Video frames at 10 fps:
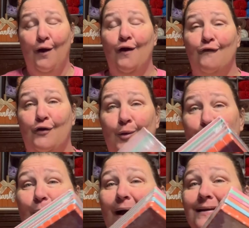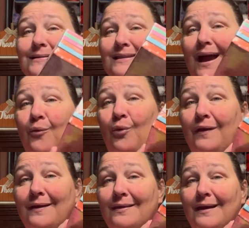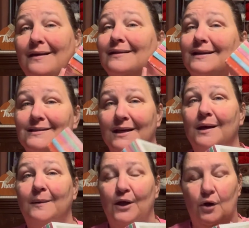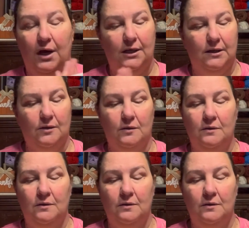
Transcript: for the price, I really think that it's going to be a great deal.